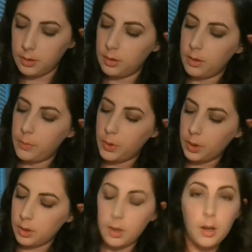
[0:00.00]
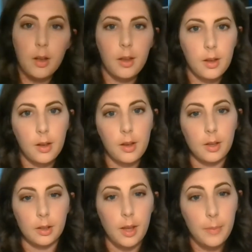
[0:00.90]
the book,
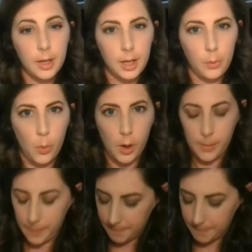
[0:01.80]
The Lemonade War.